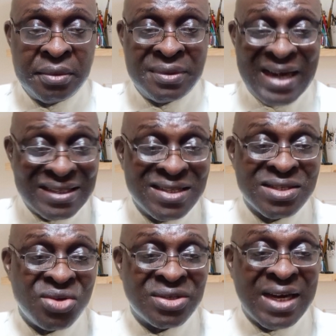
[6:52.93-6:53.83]
That
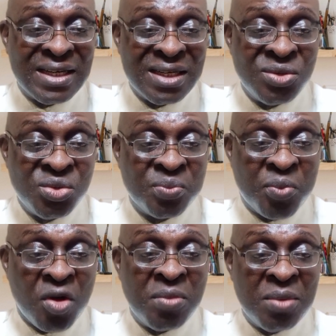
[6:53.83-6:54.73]
is not the root
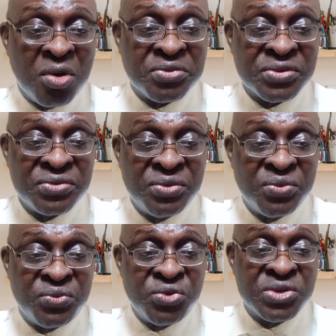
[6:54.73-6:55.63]
problem of
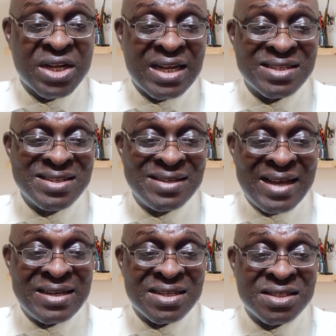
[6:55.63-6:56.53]
food scarcity in
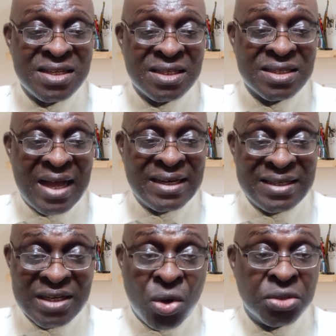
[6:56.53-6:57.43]
Niger State and
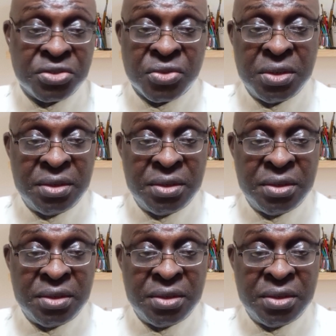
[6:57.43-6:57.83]
in the country.